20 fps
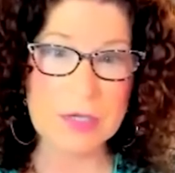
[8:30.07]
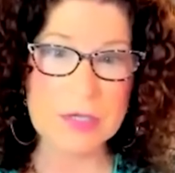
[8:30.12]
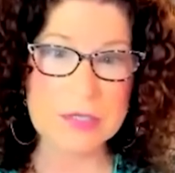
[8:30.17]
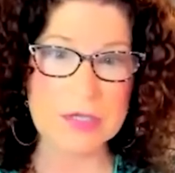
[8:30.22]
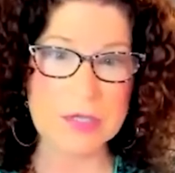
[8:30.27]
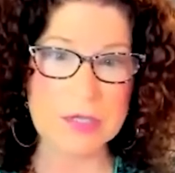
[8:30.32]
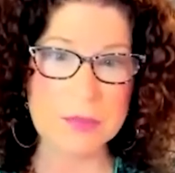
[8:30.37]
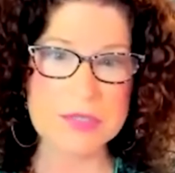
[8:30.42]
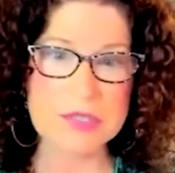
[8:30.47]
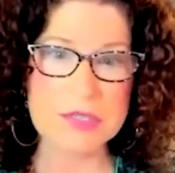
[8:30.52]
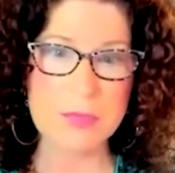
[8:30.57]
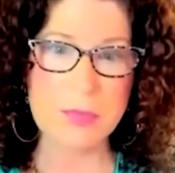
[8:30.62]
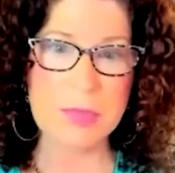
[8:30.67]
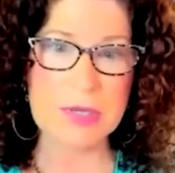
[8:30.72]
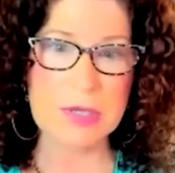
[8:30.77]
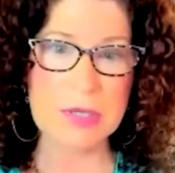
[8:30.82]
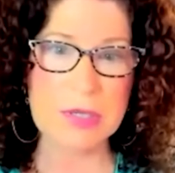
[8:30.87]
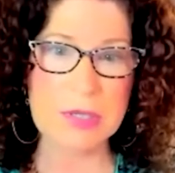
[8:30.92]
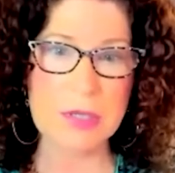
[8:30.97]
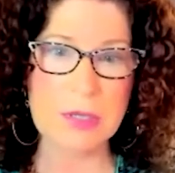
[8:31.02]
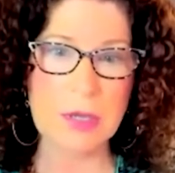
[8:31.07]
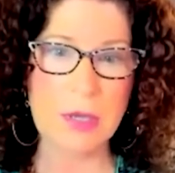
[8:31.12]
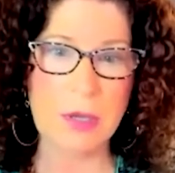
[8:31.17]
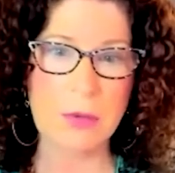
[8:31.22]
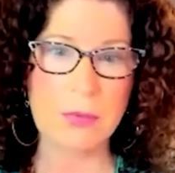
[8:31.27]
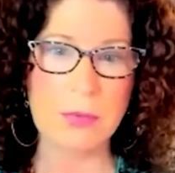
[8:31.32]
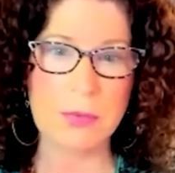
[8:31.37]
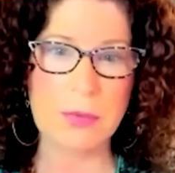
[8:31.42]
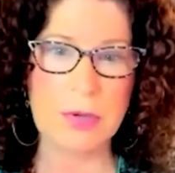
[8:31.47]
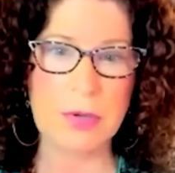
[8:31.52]
seems to be
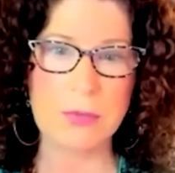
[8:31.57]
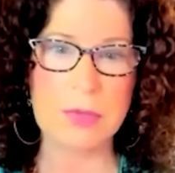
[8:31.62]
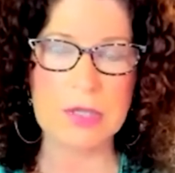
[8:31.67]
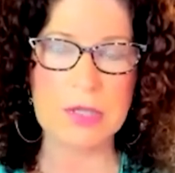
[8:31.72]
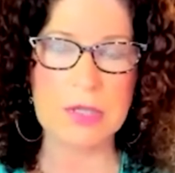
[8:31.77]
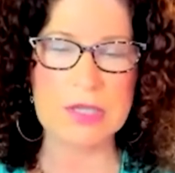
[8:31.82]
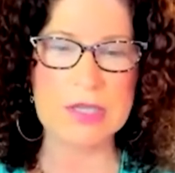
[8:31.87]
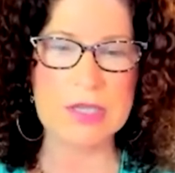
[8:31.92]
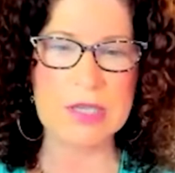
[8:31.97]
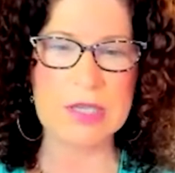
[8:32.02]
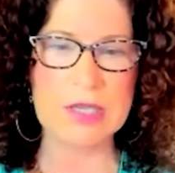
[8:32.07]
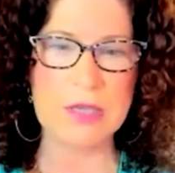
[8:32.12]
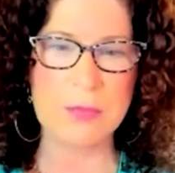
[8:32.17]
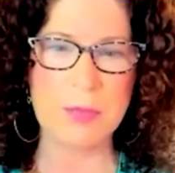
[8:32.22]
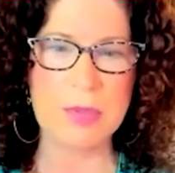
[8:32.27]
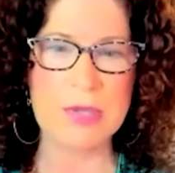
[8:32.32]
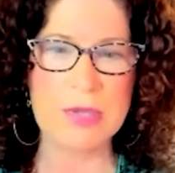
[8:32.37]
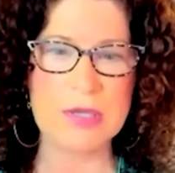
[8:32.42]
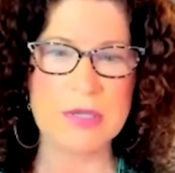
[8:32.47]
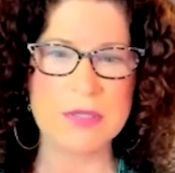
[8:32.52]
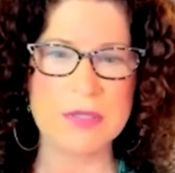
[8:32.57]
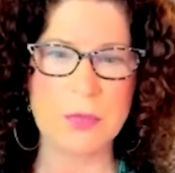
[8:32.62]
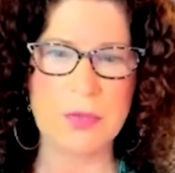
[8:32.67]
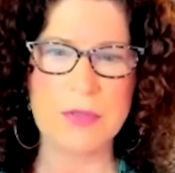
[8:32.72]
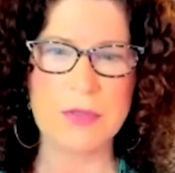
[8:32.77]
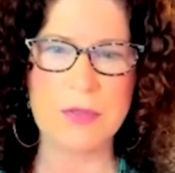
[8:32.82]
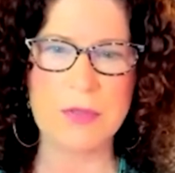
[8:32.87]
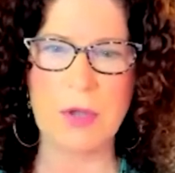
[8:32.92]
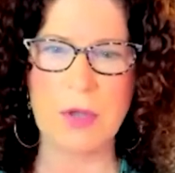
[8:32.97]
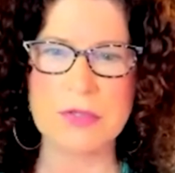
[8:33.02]
a, a really key piece
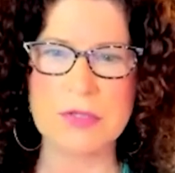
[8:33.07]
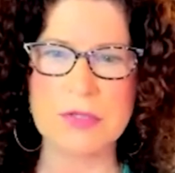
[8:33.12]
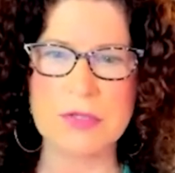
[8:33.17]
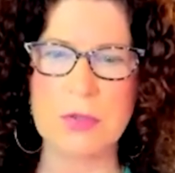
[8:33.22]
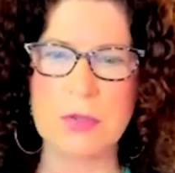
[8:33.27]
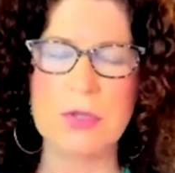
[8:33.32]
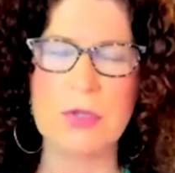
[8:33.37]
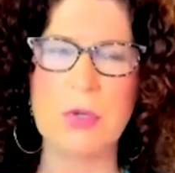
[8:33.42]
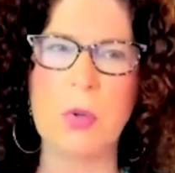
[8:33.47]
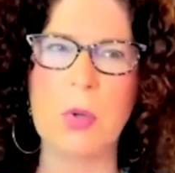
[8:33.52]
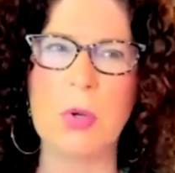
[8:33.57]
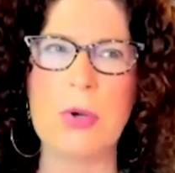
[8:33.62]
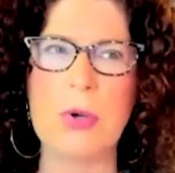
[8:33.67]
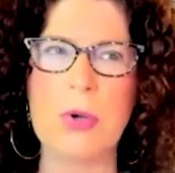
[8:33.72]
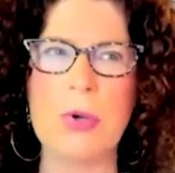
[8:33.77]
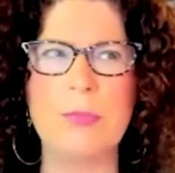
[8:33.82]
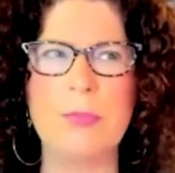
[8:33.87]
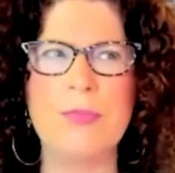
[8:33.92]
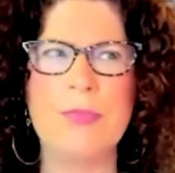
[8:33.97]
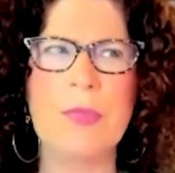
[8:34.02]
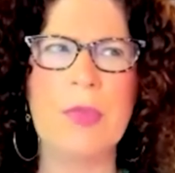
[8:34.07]
with also your,